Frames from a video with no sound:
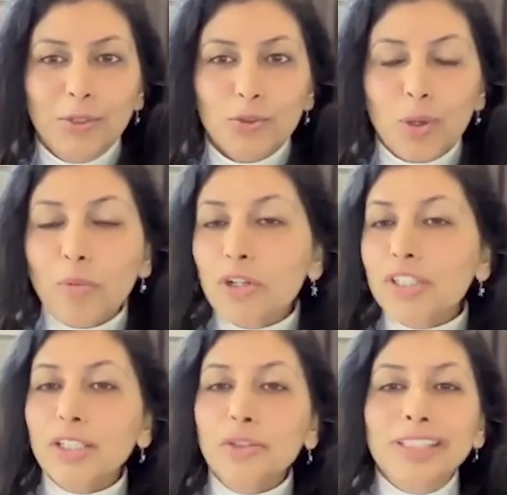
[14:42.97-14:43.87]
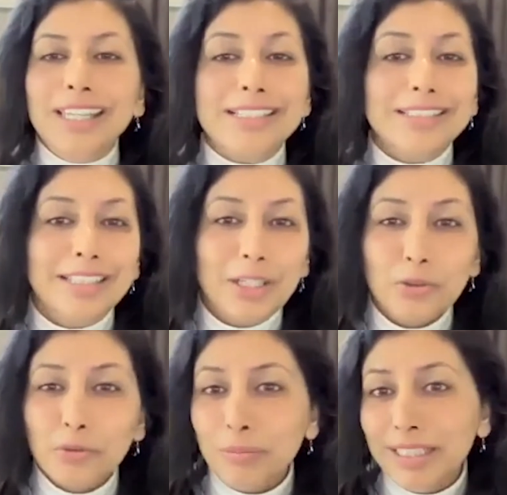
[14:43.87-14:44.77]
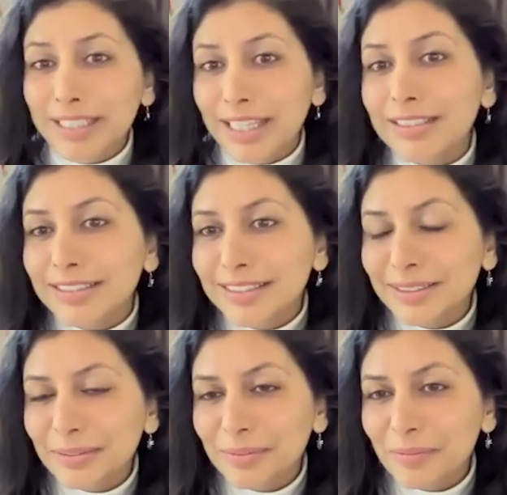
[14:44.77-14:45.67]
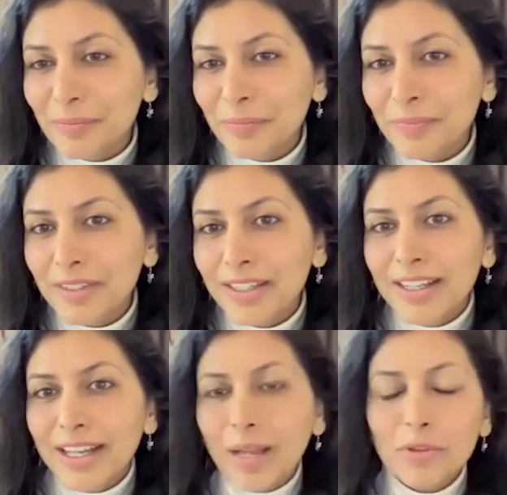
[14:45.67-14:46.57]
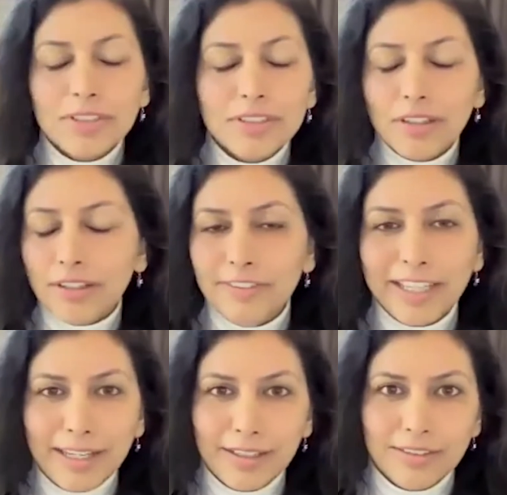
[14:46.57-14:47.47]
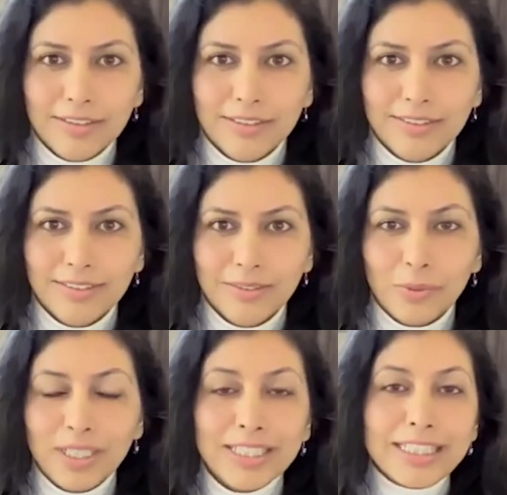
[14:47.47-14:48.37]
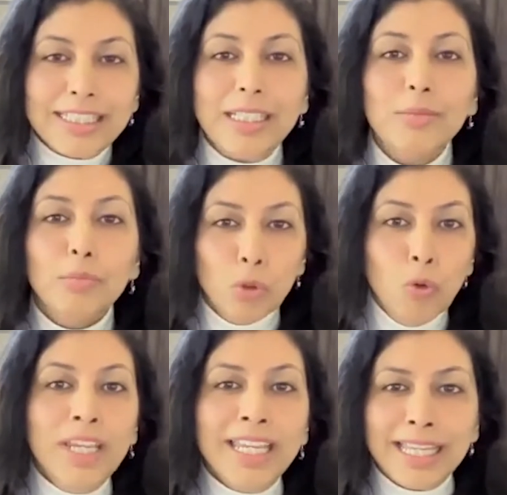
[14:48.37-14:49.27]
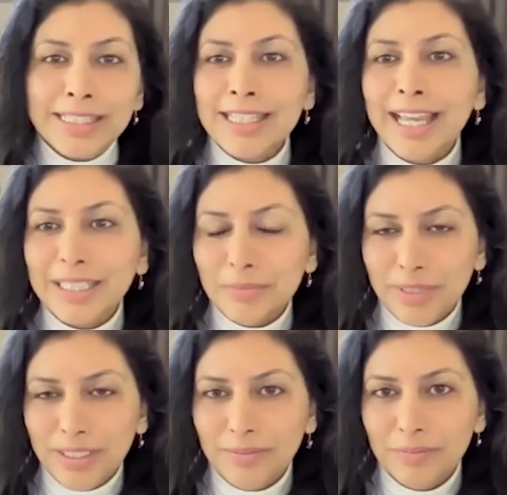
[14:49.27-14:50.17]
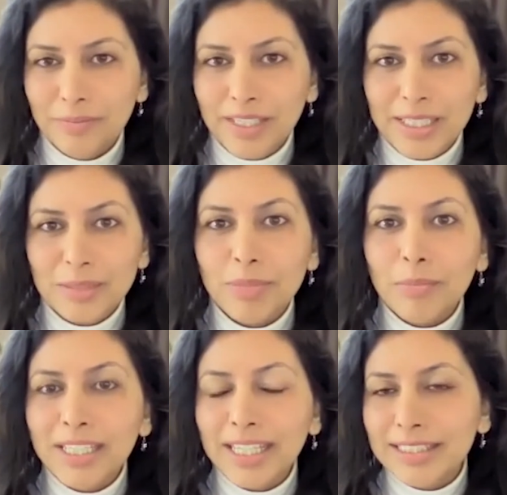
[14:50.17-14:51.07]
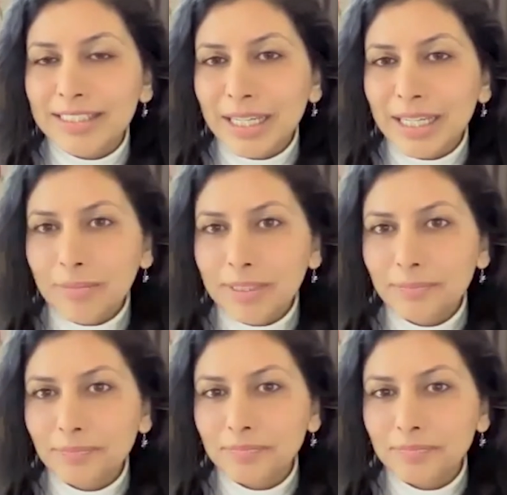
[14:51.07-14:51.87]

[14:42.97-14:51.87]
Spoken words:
So I'm going to tell you yes, and I don't mean yes. I'm going to say, okay, forget it, when it's still brewing inside me. It's bubbling inside me.